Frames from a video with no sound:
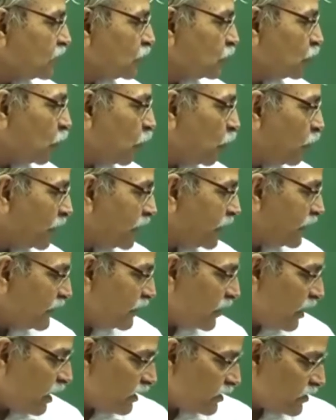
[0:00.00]
So, over a
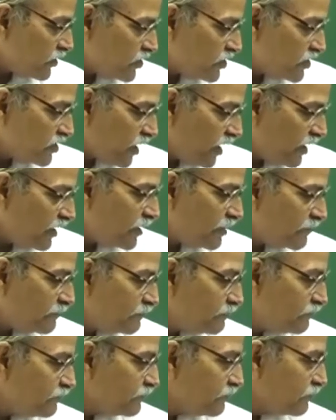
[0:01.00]
large
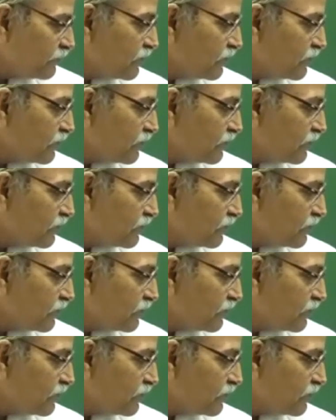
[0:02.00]
time